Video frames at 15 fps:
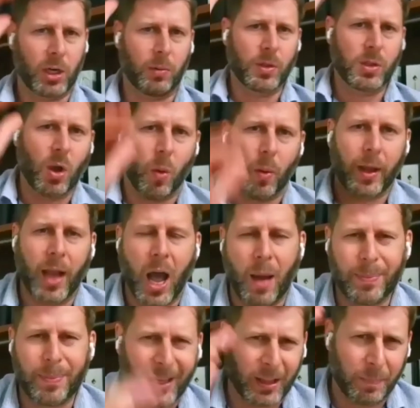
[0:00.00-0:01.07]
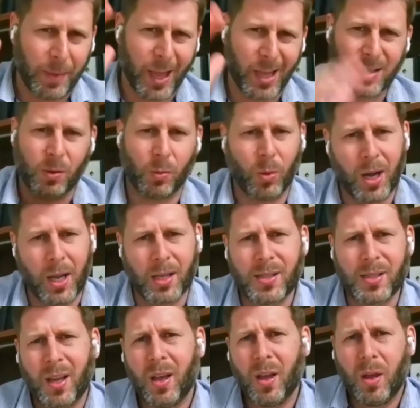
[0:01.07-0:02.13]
was going up at the pace it was,